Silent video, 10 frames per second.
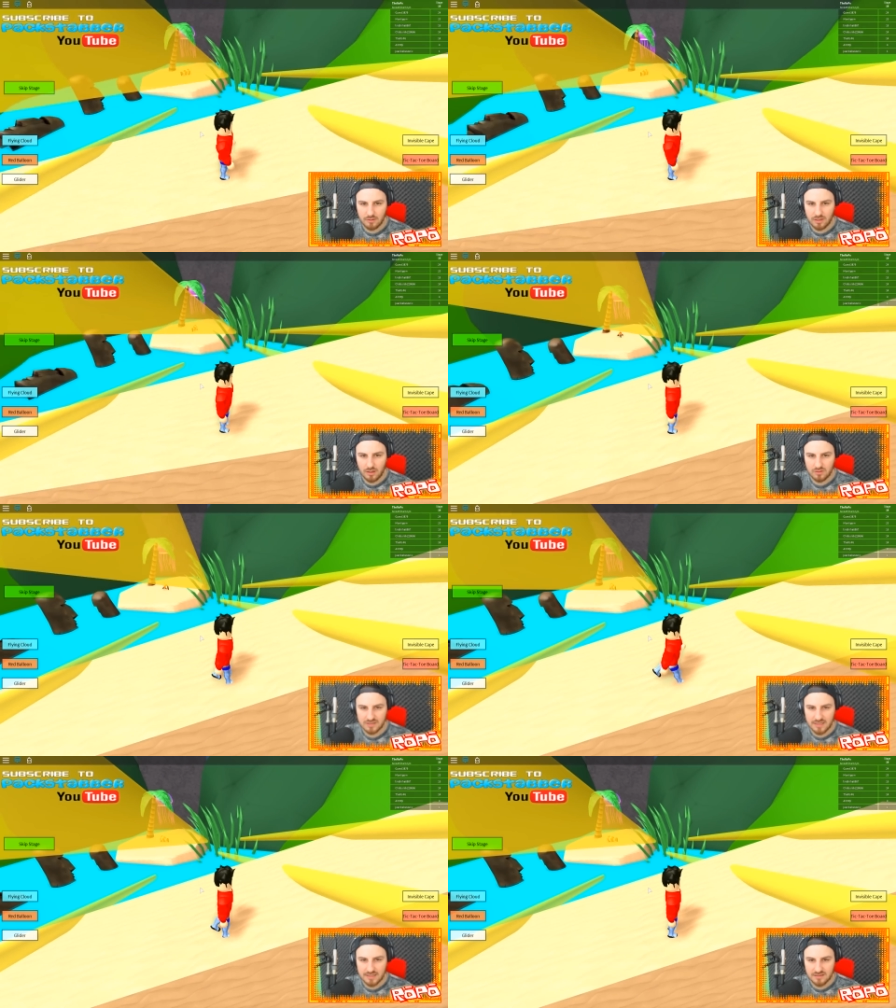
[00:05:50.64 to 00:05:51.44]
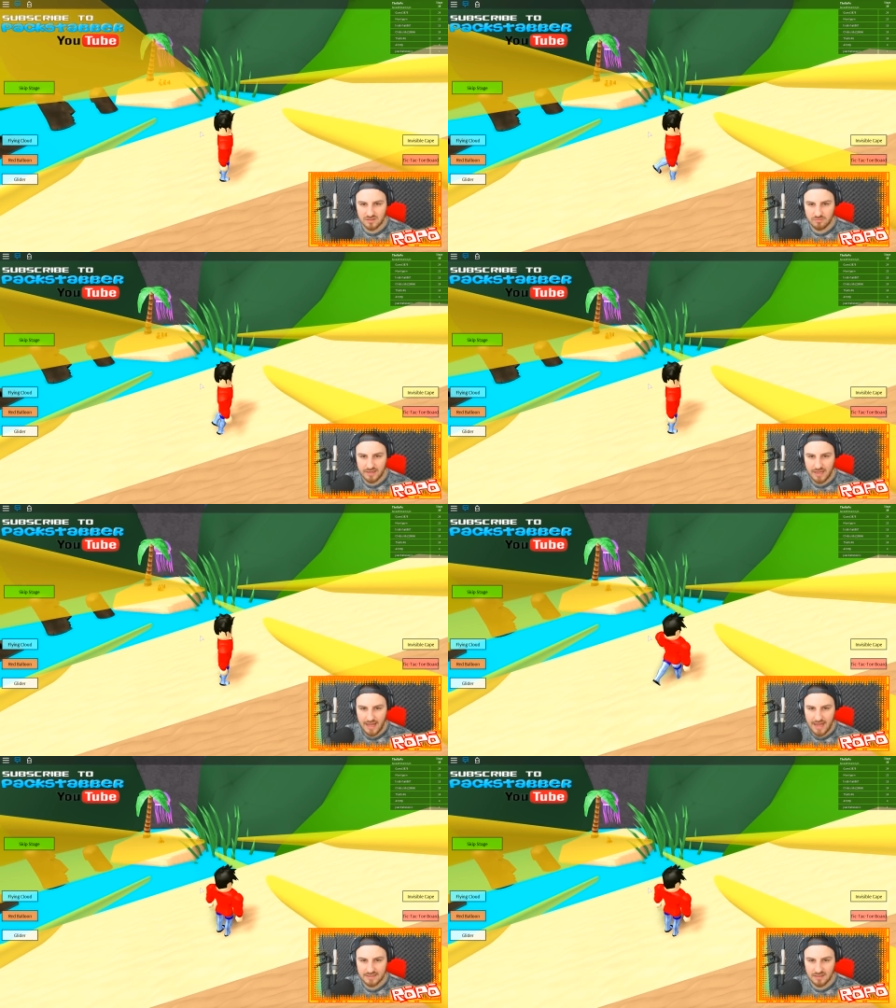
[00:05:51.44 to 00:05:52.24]
how close that is to my
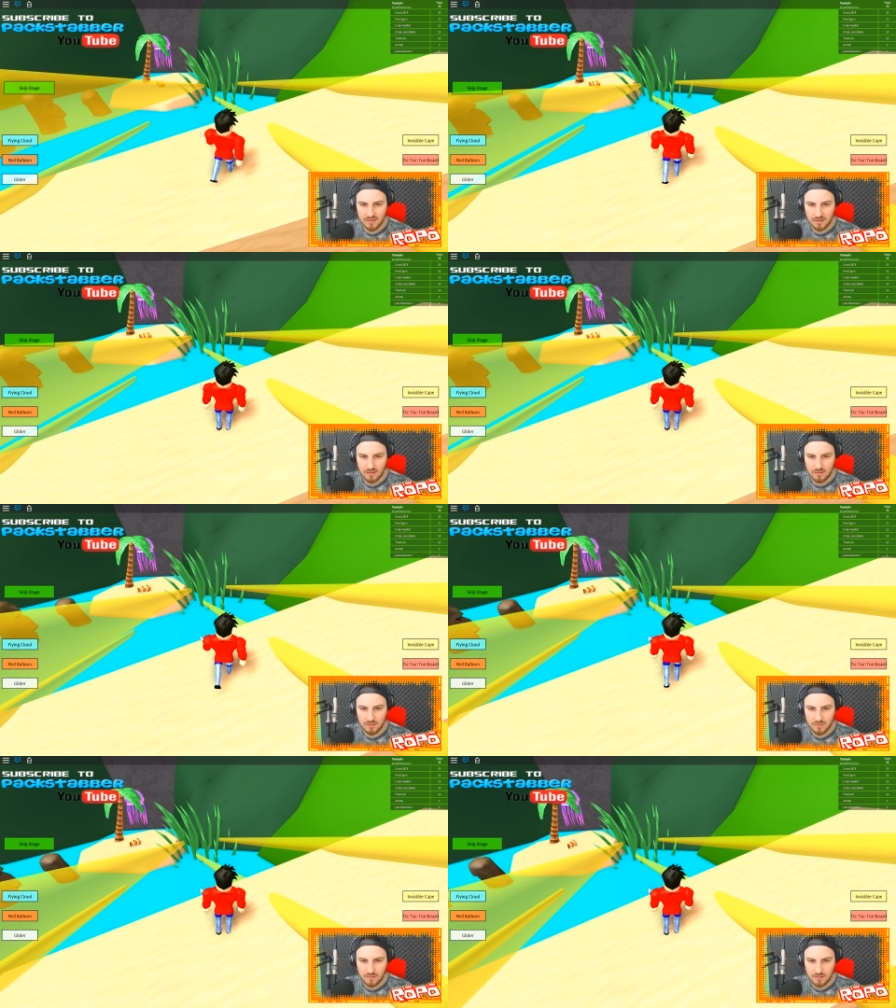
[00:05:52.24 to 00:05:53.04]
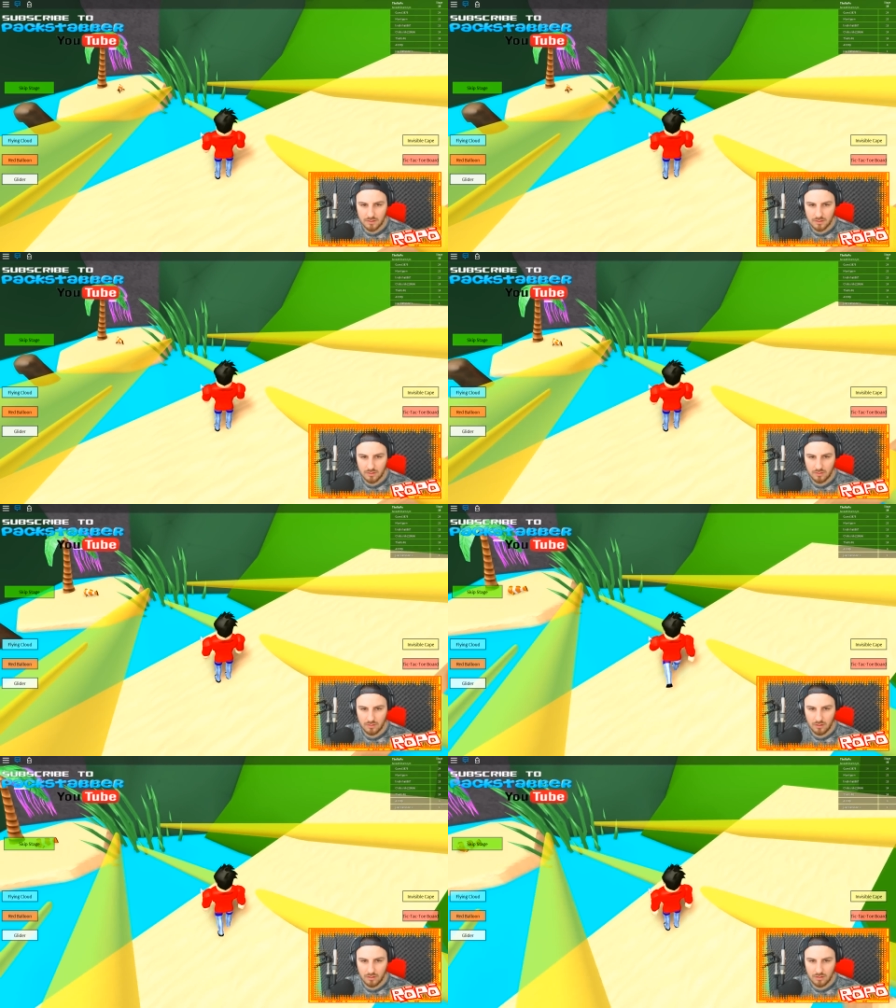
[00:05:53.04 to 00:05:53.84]
head.
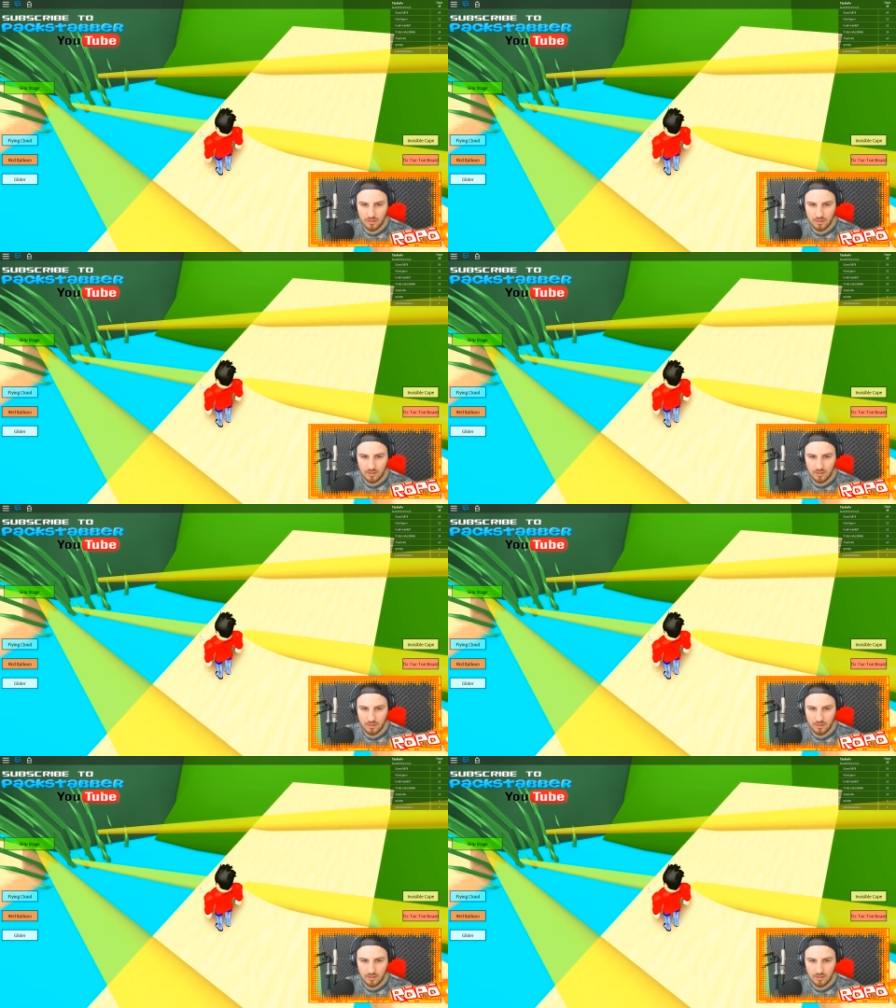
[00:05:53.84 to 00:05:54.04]
Oh.